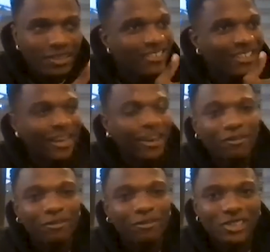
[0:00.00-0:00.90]
care
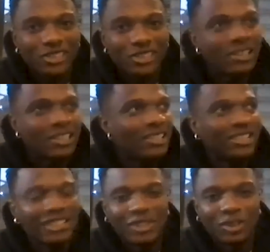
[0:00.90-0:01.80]
for till
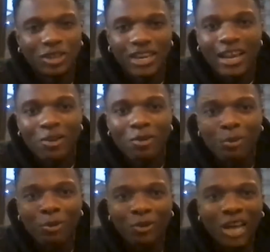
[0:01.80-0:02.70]
it's here no
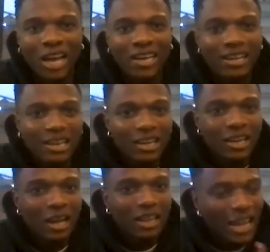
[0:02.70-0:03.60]
more. Like, you
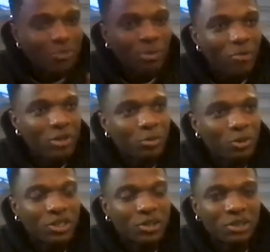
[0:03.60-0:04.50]
know, that's my
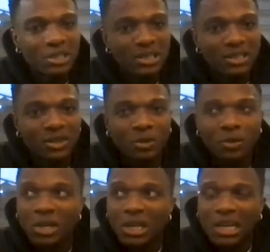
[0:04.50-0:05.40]
responsibility. So
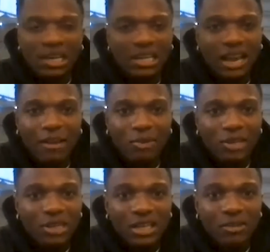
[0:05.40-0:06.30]
that
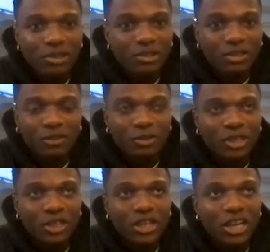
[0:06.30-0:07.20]
really, he
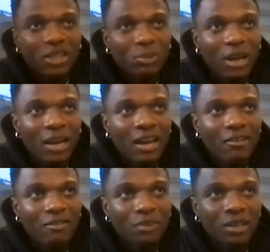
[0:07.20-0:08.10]
really changed my
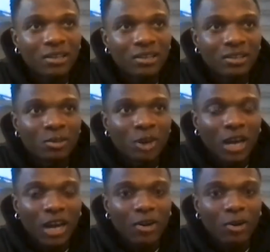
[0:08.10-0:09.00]
life, man. You know,
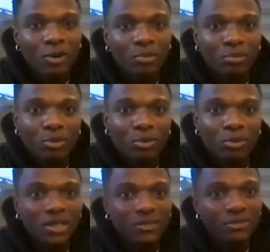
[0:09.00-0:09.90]
and I called him
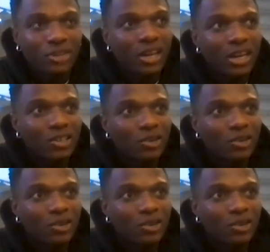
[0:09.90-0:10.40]
Boluwatife, as